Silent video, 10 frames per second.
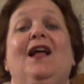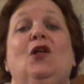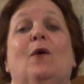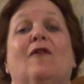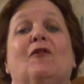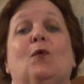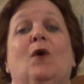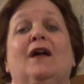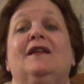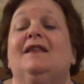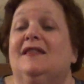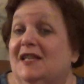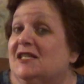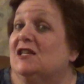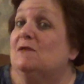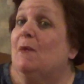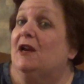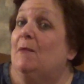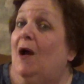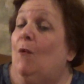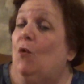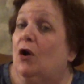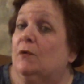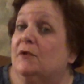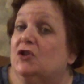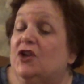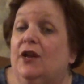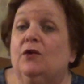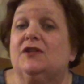Hello everyone, this is Money Mom. Welcome to the channel.